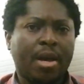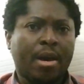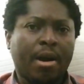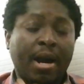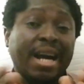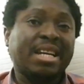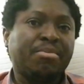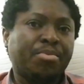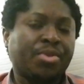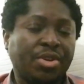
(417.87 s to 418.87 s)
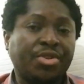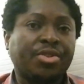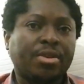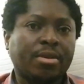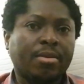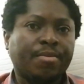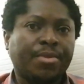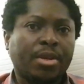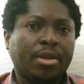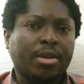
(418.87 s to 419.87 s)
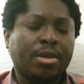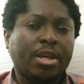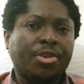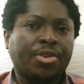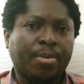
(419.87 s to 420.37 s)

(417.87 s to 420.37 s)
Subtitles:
a high priest is a